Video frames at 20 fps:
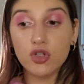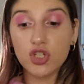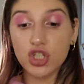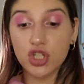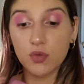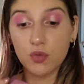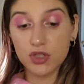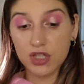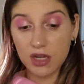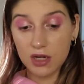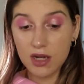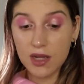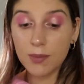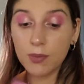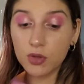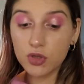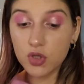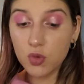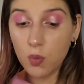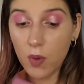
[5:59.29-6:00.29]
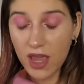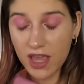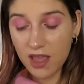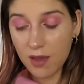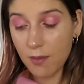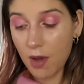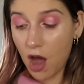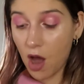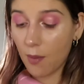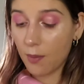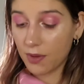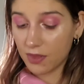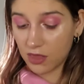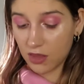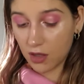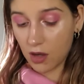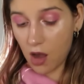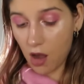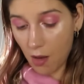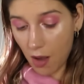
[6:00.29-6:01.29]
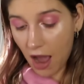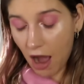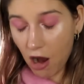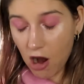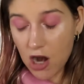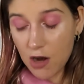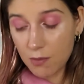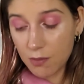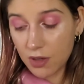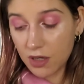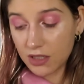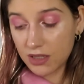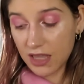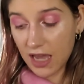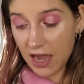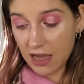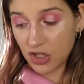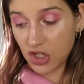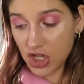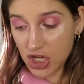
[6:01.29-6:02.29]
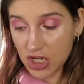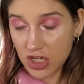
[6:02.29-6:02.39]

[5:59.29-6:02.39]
She was unable to wake him up. The arm that she